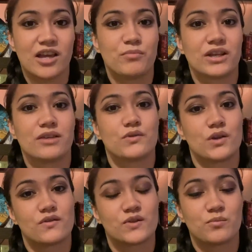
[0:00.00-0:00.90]
but it will
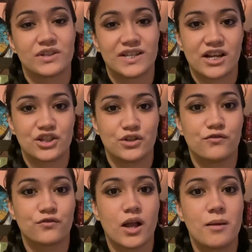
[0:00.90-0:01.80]
also protect you
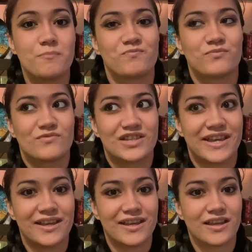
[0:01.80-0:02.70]
from
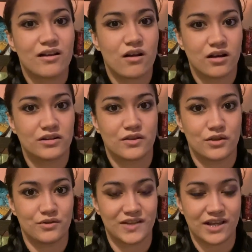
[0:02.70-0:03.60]
taking on
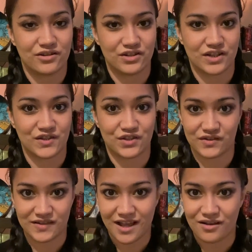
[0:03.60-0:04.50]
those energies
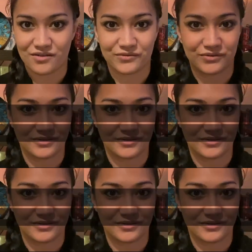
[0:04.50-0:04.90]
yourself.